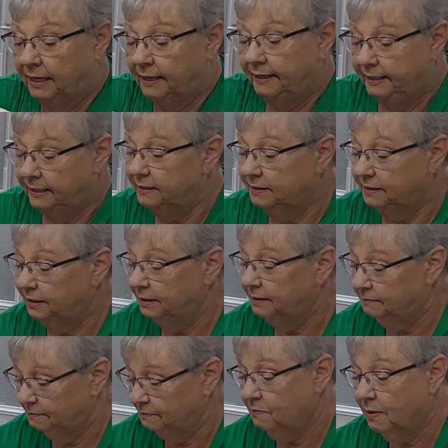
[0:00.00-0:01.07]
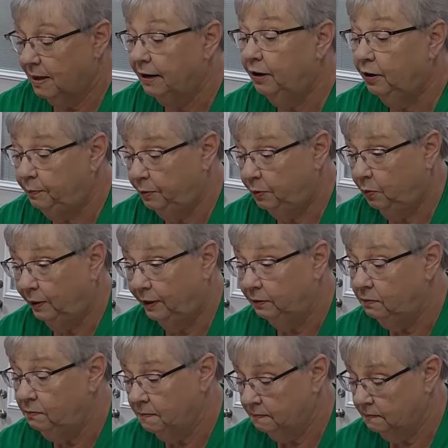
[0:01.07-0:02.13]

And I hope you will.